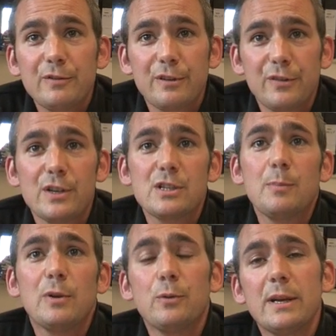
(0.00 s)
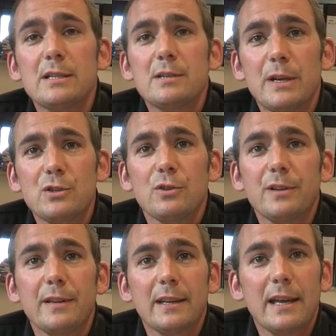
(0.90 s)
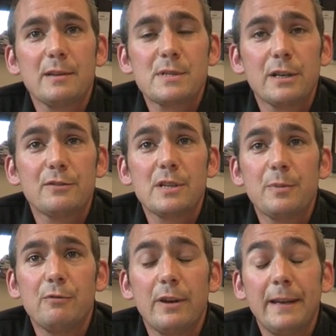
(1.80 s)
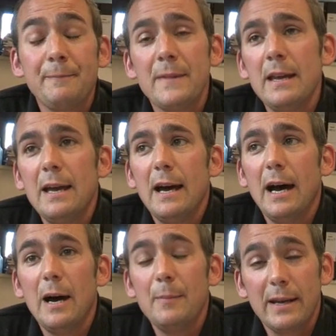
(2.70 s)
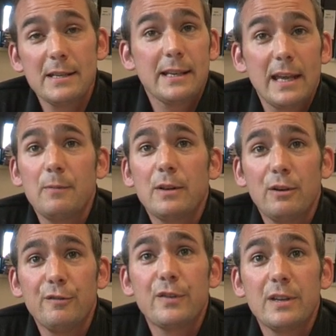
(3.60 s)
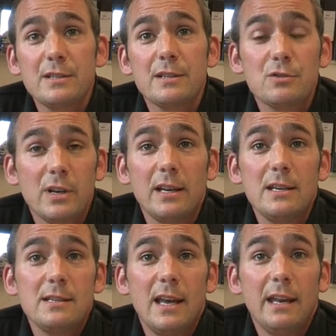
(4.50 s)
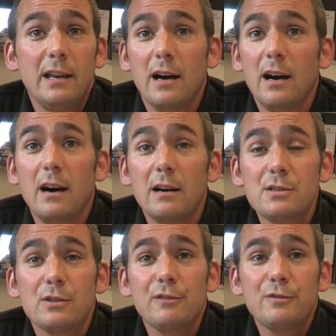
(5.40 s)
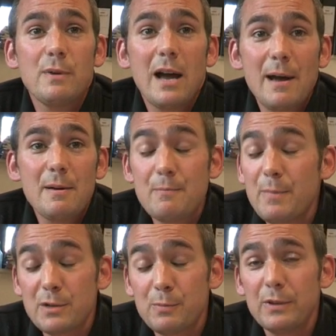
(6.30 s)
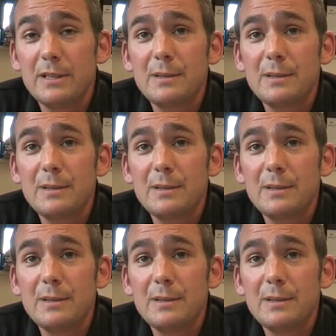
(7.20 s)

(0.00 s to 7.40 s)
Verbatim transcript: for the first couple of weeks to make sure that they get themselves up and running. And as they gain with confidence, the trainees then are sort of much more